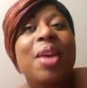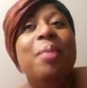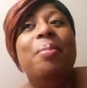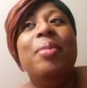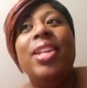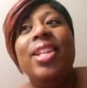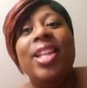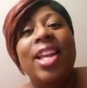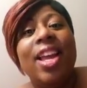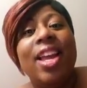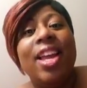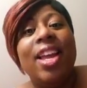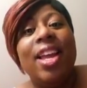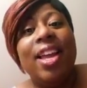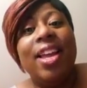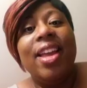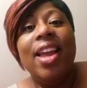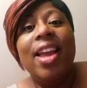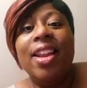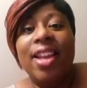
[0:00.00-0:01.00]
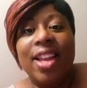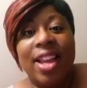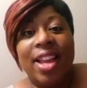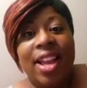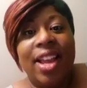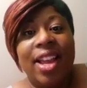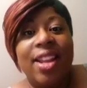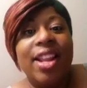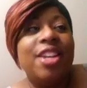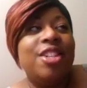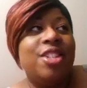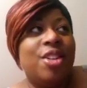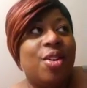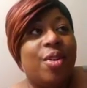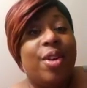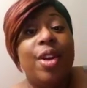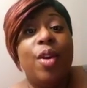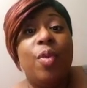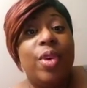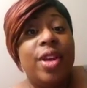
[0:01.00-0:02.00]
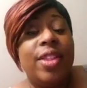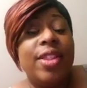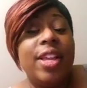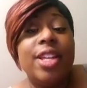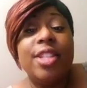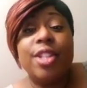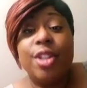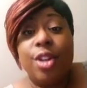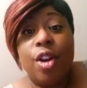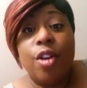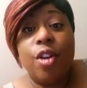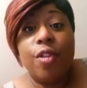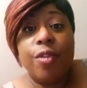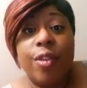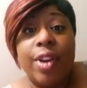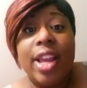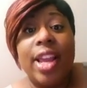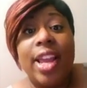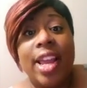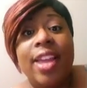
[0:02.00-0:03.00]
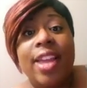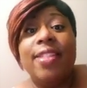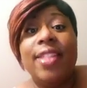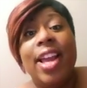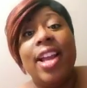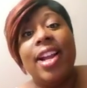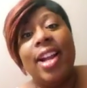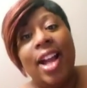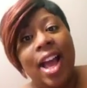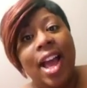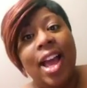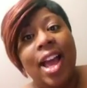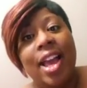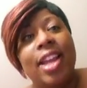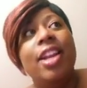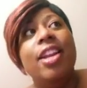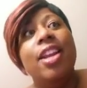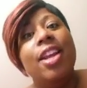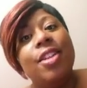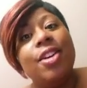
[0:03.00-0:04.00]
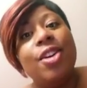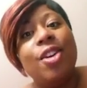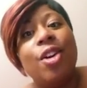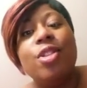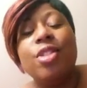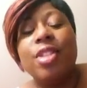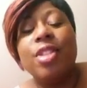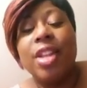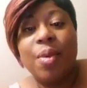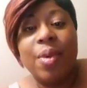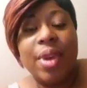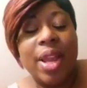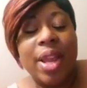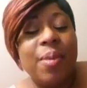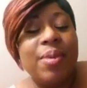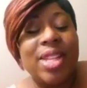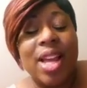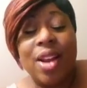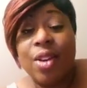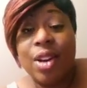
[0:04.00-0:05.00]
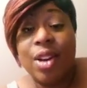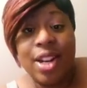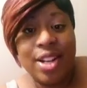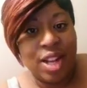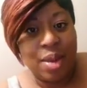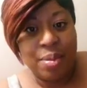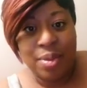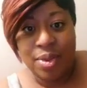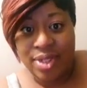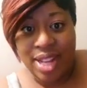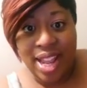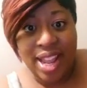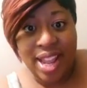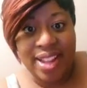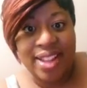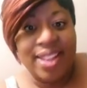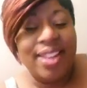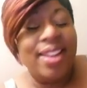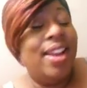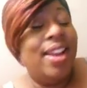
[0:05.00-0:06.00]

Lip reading: But then in the end, they show him with his girlfriend and that guy and another girl. So he was out on a double date.